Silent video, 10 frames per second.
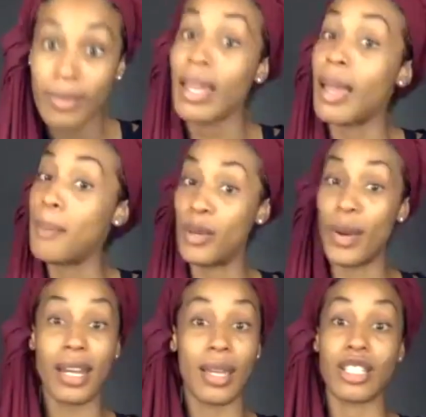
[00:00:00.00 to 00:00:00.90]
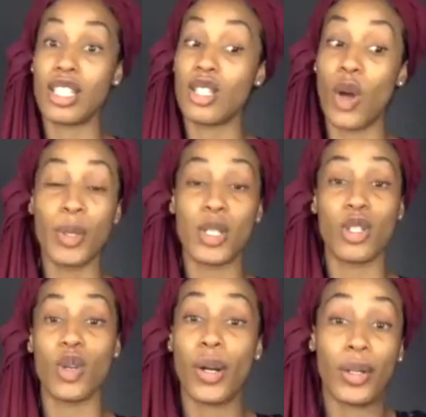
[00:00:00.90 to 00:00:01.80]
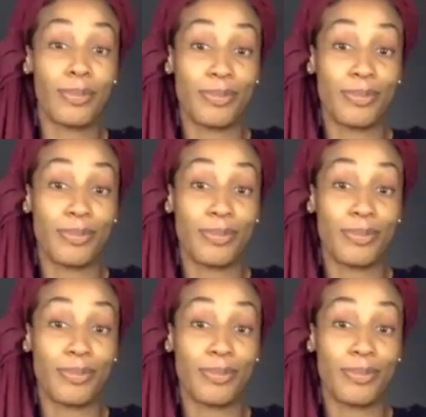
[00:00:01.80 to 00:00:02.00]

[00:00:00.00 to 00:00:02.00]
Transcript: and be ready because she's going to put you to work